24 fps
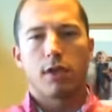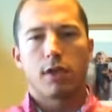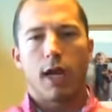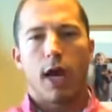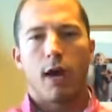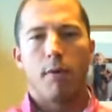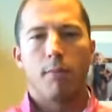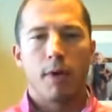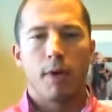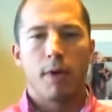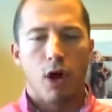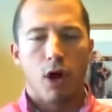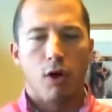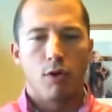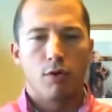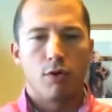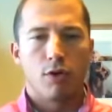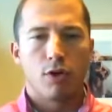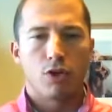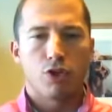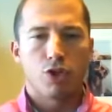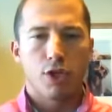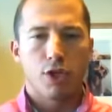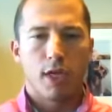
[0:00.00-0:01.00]
common
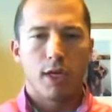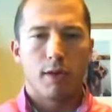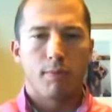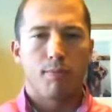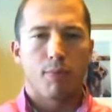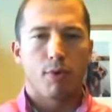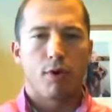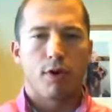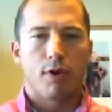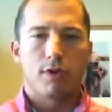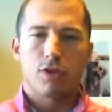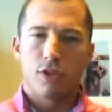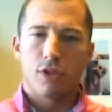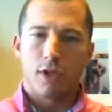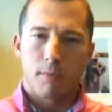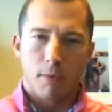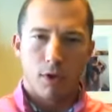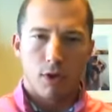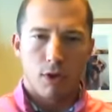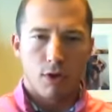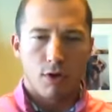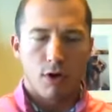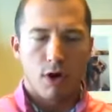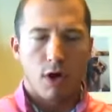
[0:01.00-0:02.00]
ownership or a
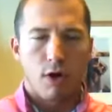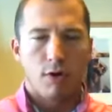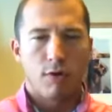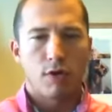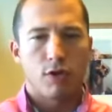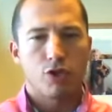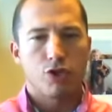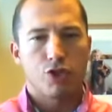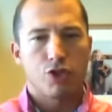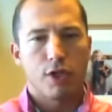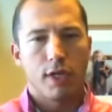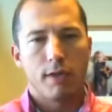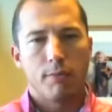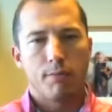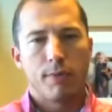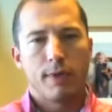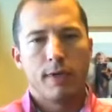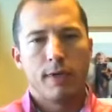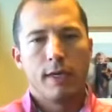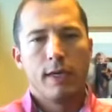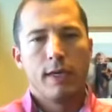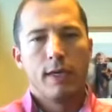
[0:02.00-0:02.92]
similar ownership,